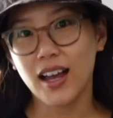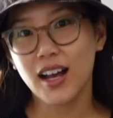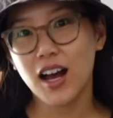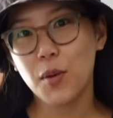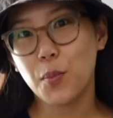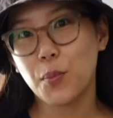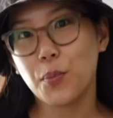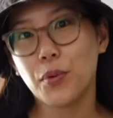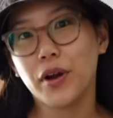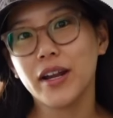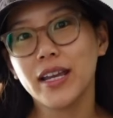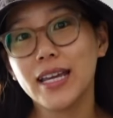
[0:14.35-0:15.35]
got
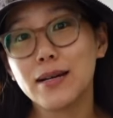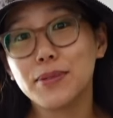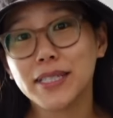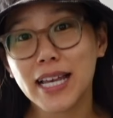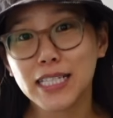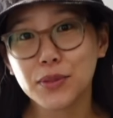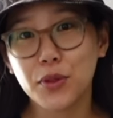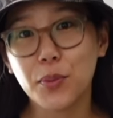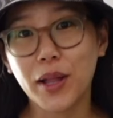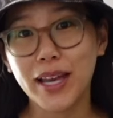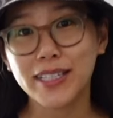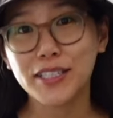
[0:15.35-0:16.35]
pretty obsessed with
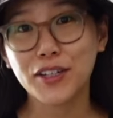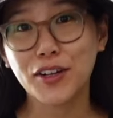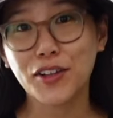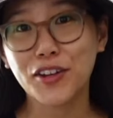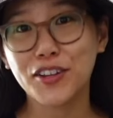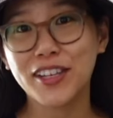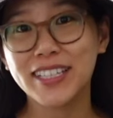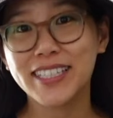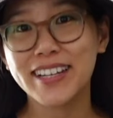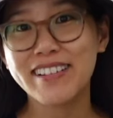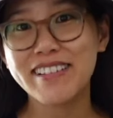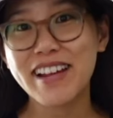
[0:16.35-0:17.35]
plants earlier this year